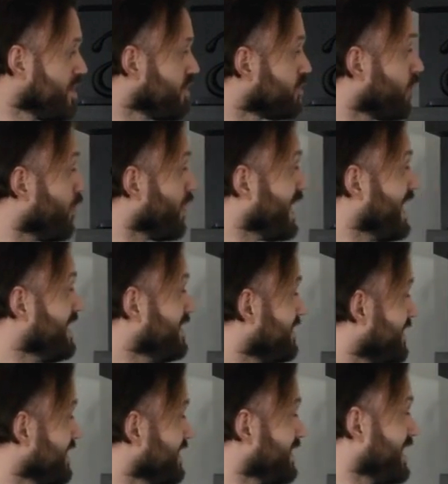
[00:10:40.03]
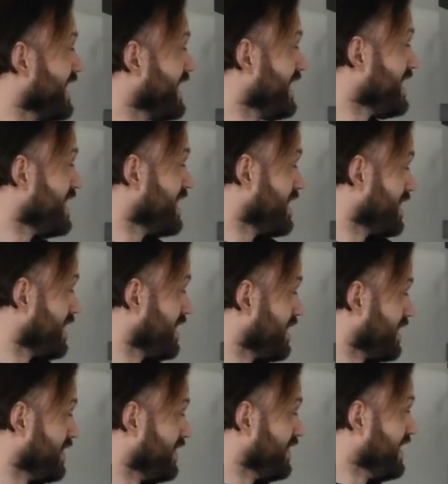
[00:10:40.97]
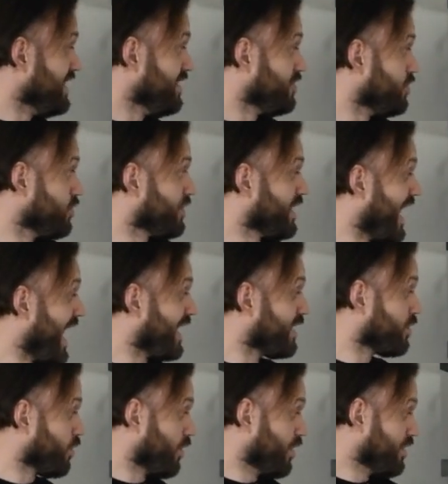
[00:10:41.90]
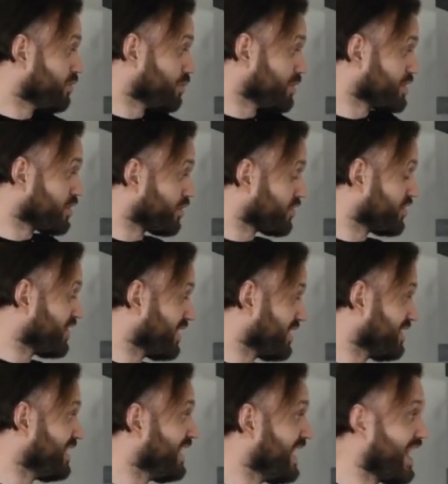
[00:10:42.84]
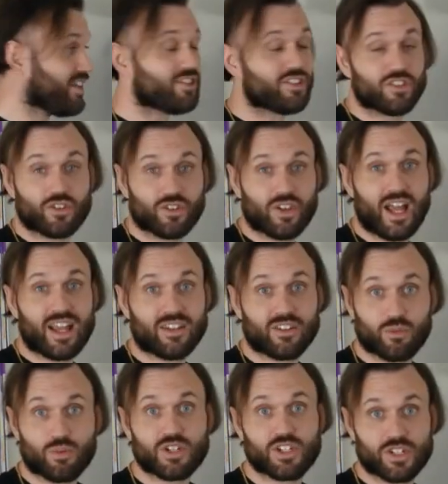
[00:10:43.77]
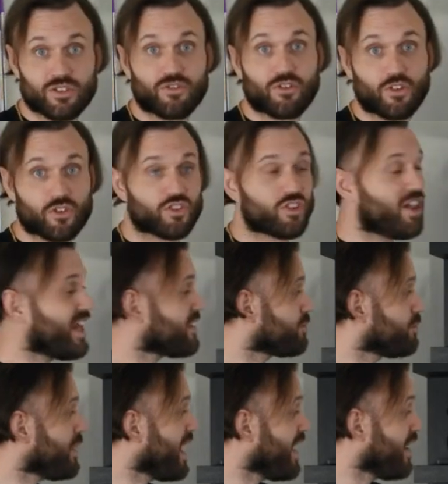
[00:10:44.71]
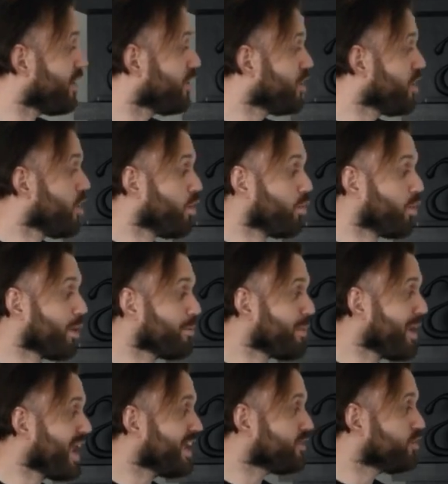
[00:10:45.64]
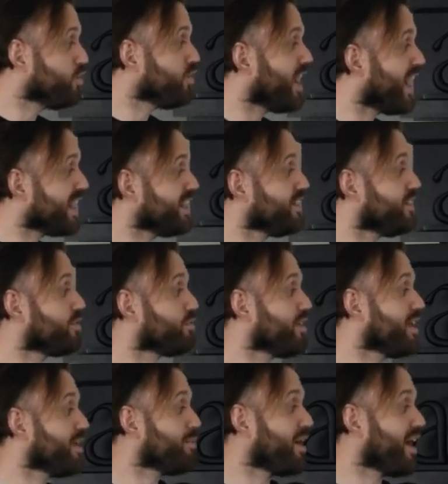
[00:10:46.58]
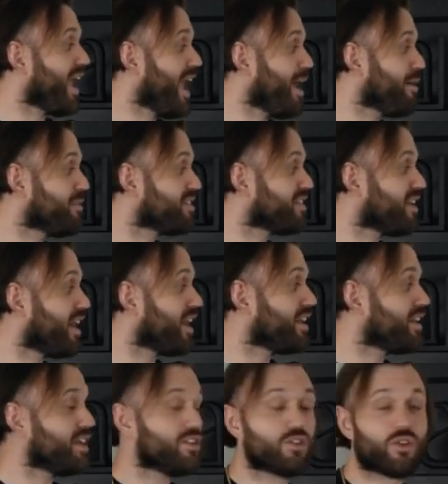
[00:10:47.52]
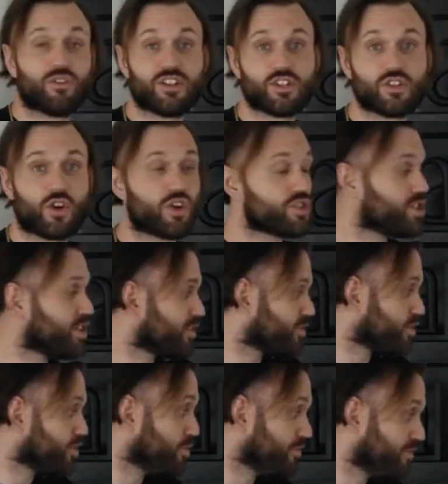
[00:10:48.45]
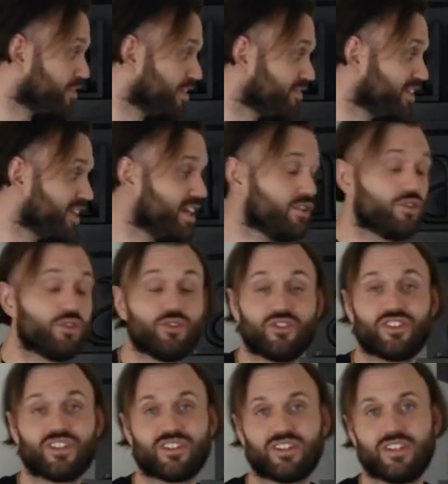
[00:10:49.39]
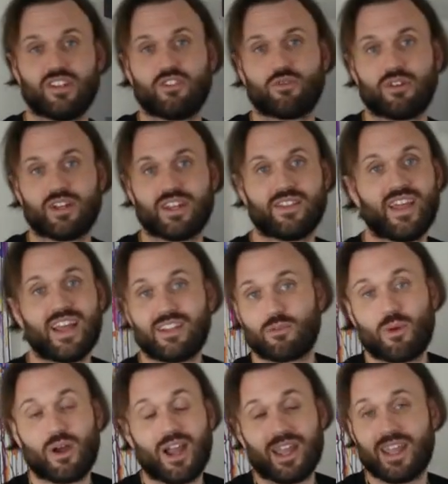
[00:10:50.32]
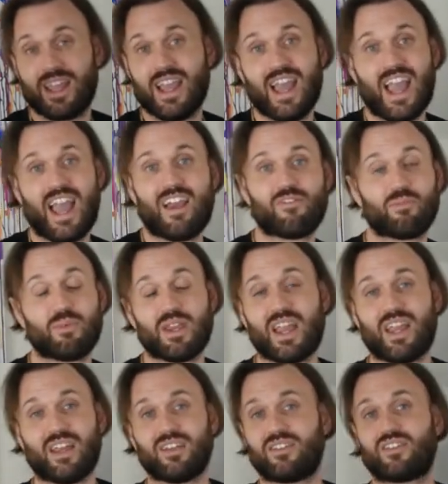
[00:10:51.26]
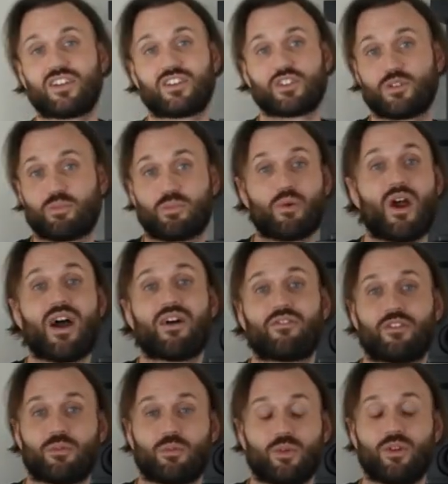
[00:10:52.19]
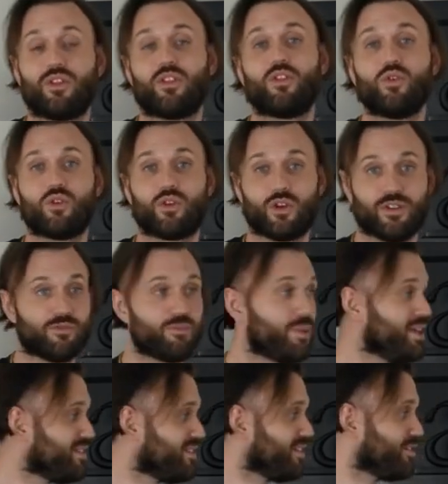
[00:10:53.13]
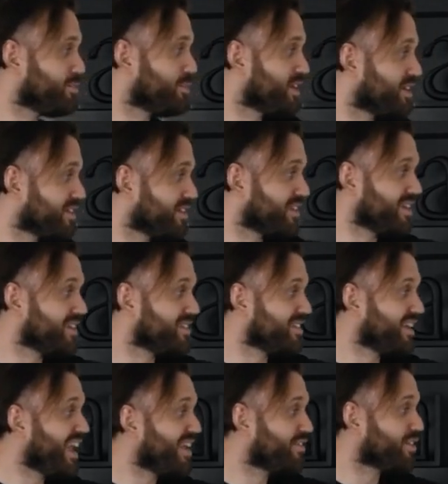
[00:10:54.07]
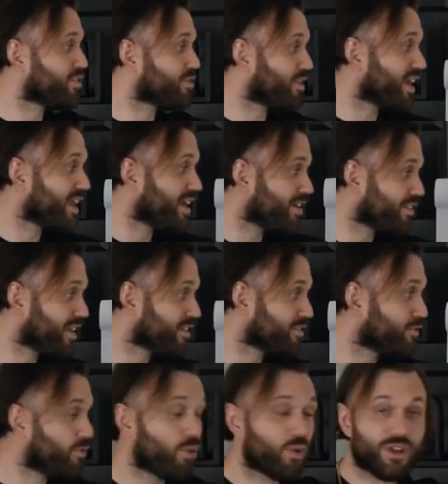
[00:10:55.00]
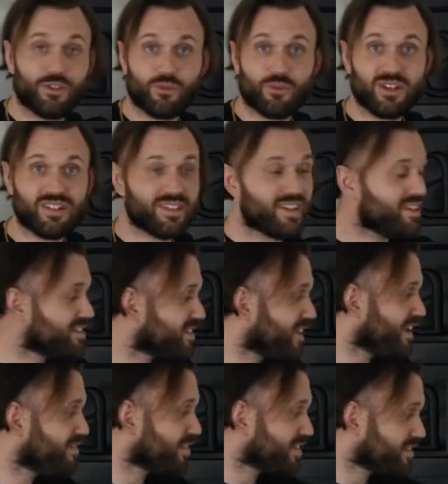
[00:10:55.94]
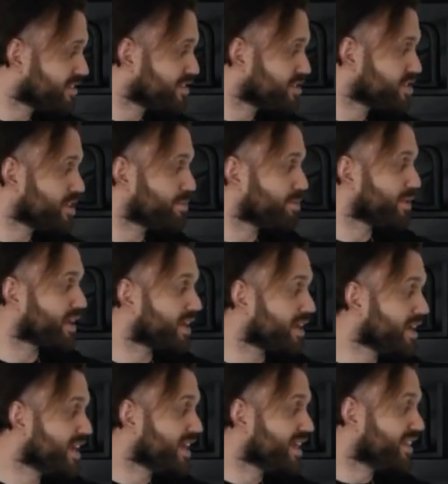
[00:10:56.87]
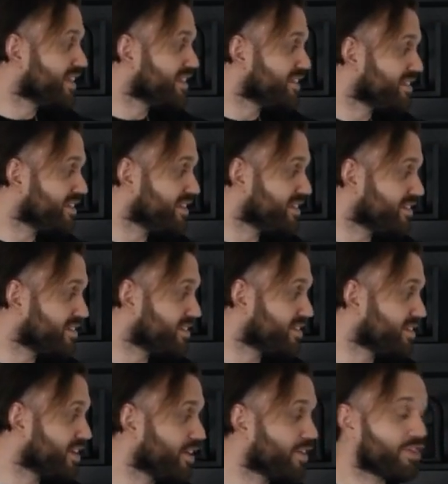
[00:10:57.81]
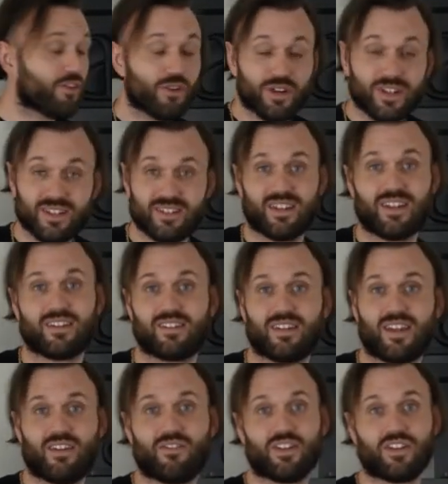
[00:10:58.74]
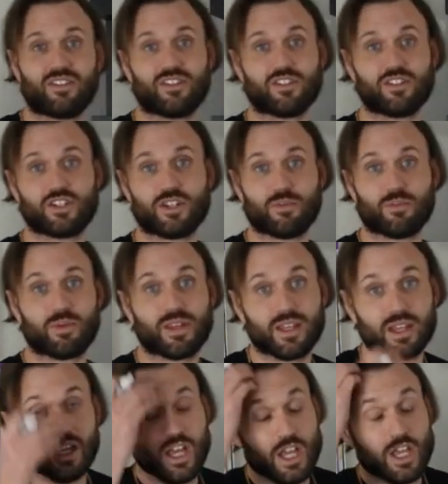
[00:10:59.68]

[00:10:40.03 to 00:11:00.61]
So instantly, these two categories, which are 16 ounces or less, which is first class mail, we're paying 293, but Amazon is only charging us 250 and 263, and that's why FBA is such a profitable and lucrative business because of this savings right here. That's 43 cent savings in shipping. This is a 30 cent savings in shipping.